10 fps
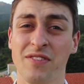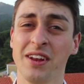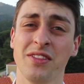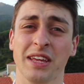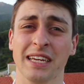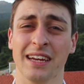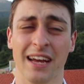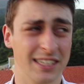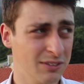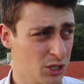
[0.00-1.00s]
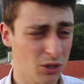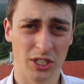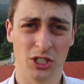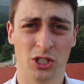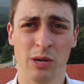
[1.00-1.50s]
If anything, as a result
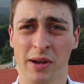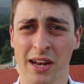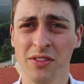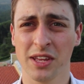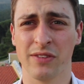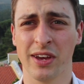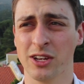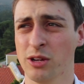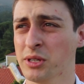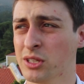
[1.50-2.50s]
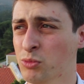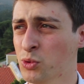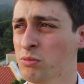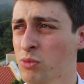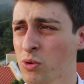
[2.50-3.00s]
of this trip, I now think of economics
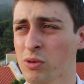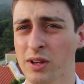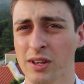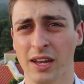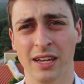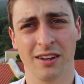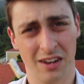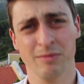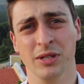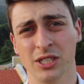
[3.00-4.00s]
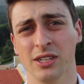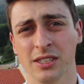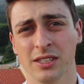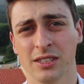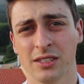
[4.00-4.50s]
more and more like climate
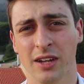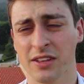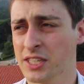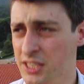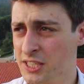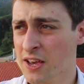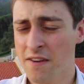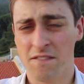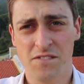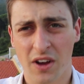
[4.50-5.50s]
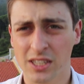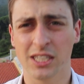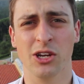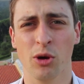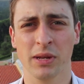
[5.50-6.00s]
science. Like, there's this
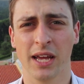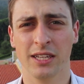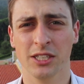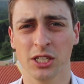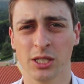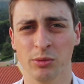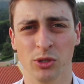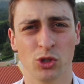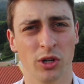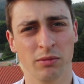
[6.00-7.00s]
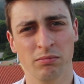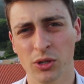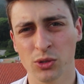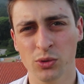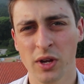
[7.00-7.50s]
vastly complicated system that you're trying to
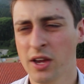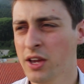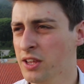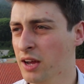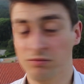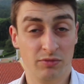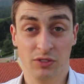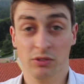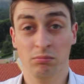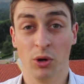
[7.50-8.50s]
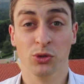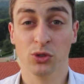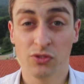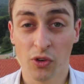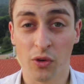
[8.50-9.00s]
model, you have different
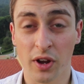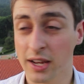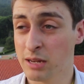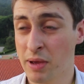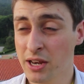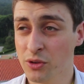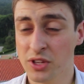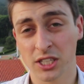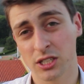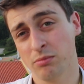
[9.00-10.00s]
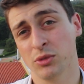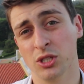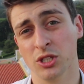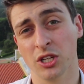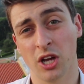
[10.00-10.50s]
models for it, and depending on the
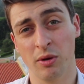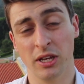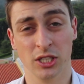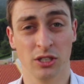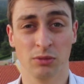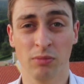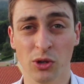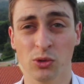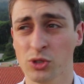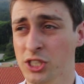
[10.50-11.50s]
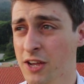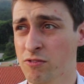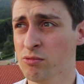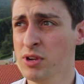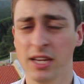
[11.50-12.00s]
assumptions that go into those models, you
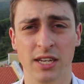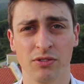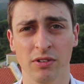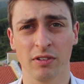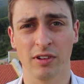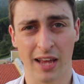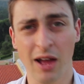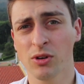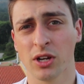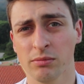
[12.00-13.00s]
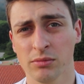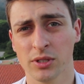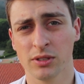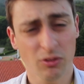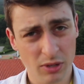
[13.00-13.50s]
get really different
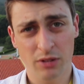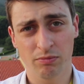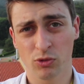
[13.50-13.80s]
outcomes. They're really